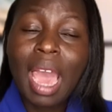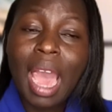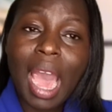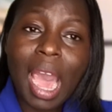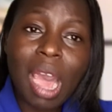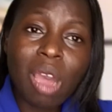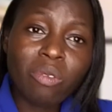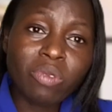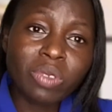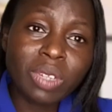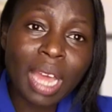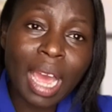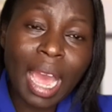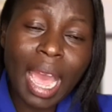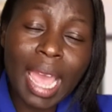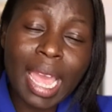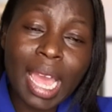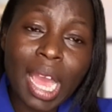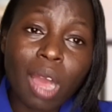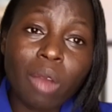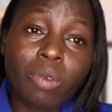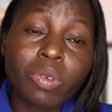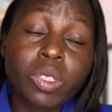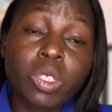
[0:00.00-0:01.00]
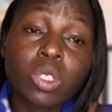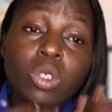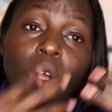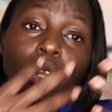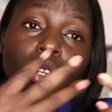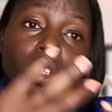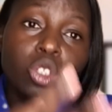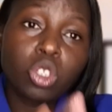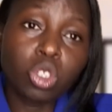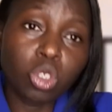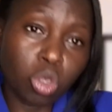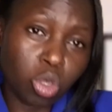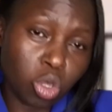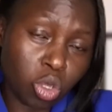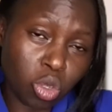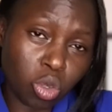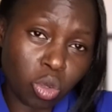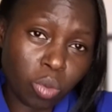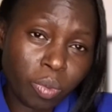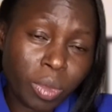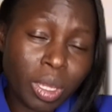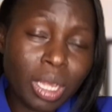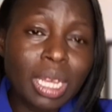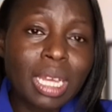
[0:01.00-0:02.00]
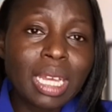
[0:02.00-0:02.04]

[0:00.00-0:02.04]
After I have sold to you,